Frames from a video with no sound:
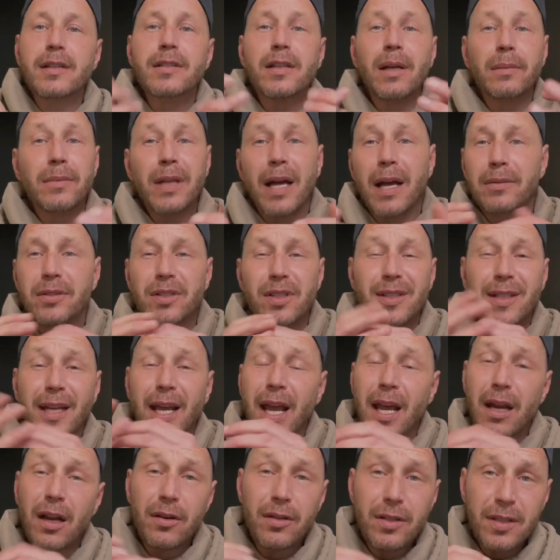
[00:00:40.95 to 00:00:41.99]
sometimes just
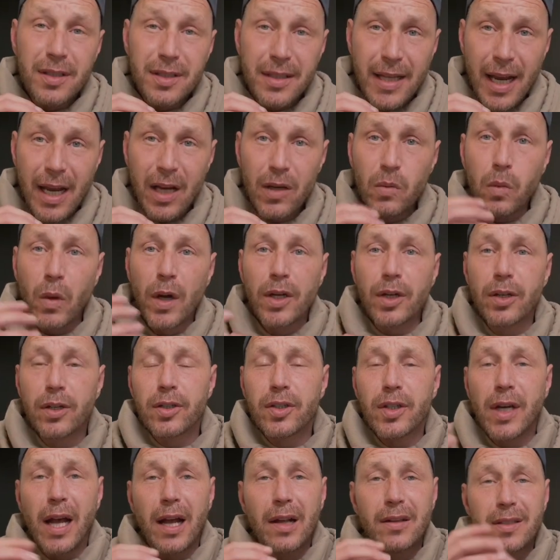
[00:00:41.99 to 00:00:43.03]
can't understand why your
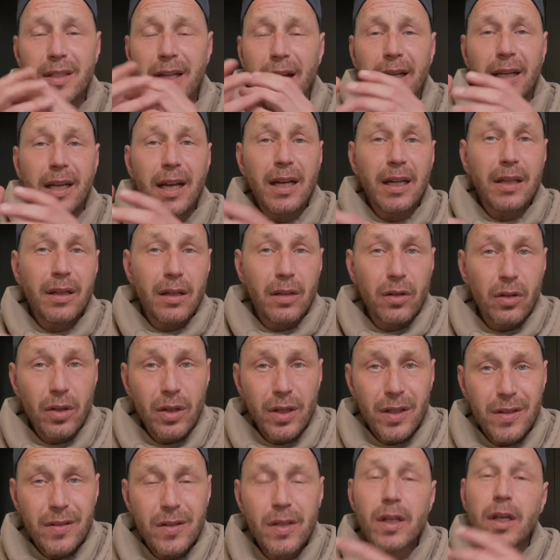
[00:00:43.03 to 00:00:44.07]
child's not getting the
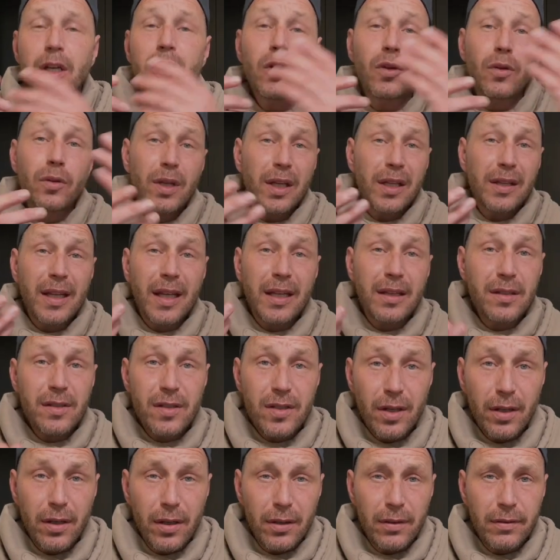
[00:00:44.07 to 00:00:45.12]
looks you think they
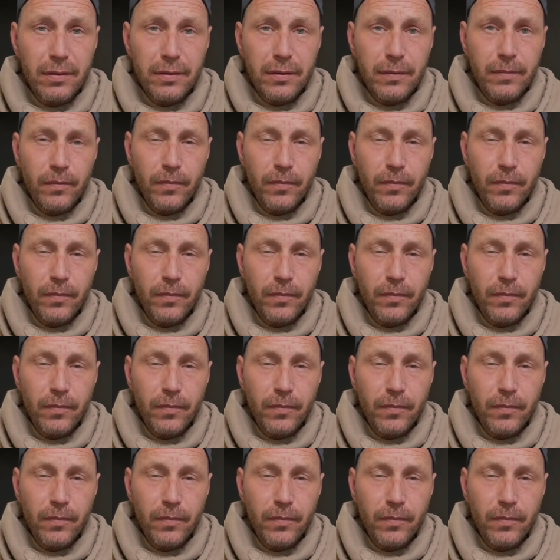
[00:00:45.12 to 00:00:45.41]
deserve.